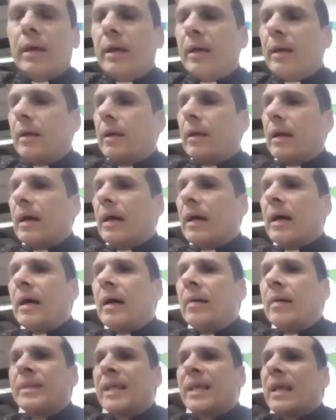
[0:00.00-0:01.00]

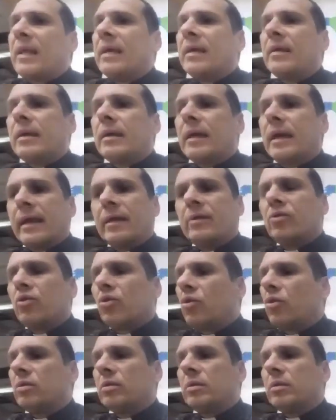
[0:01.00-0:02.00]
I'm telling, and I
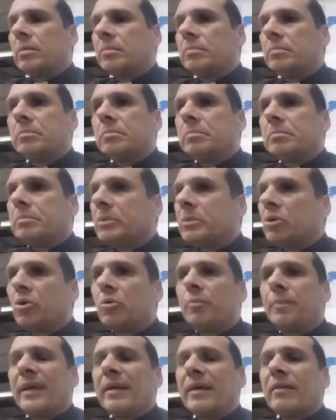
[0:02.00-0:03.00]
told
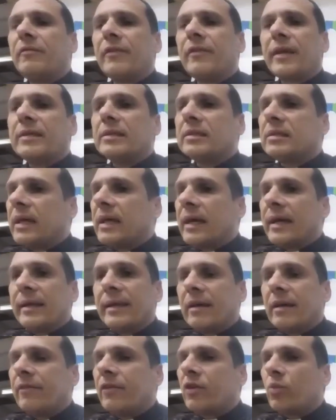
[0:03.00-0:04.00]
European friends, I
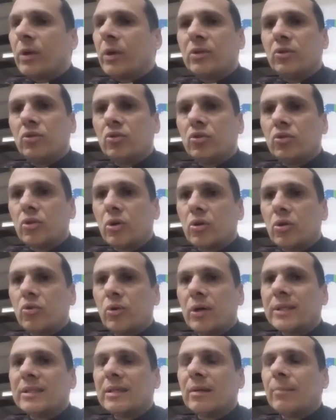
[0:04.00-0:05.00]
never want you to talk
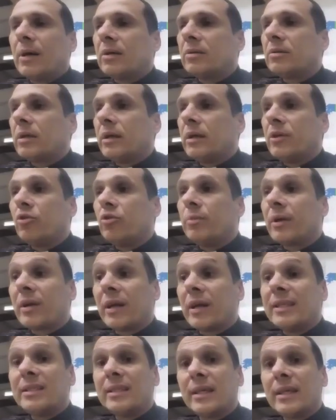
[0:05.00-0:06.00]
to us about human
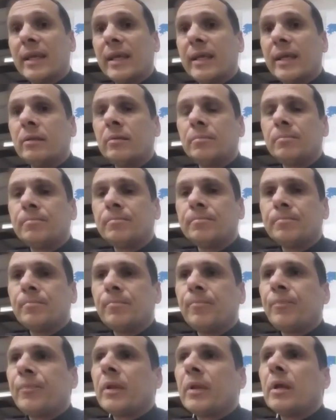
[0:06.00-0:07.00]
rights again.
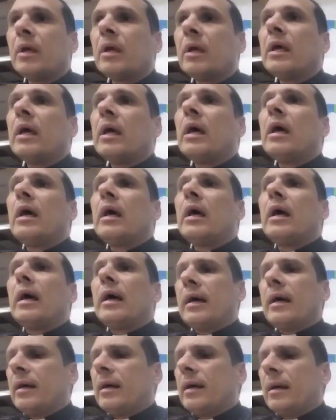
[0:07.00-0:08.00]

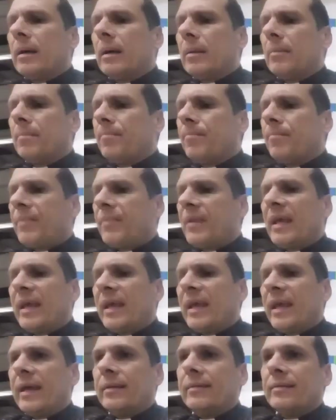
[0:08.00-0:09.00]

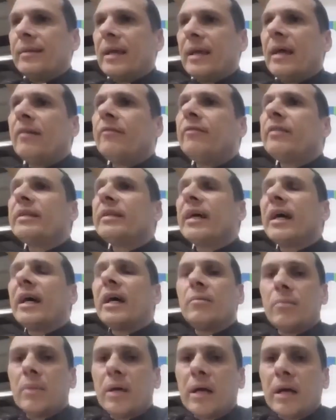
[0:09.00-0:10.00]
And every
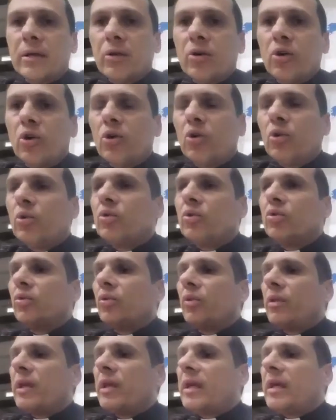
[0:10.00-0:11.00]
time I go
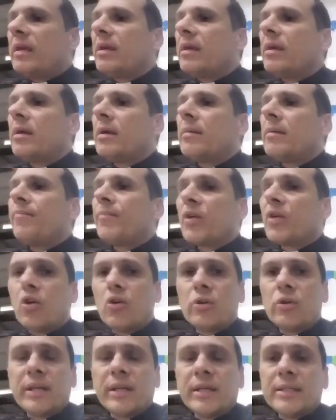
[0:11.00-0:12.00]
to the
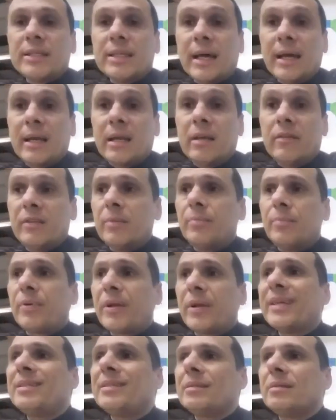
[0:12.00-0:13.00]
Congress, I leave
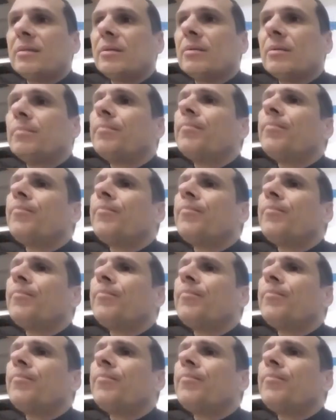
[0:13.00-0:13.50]
depressed.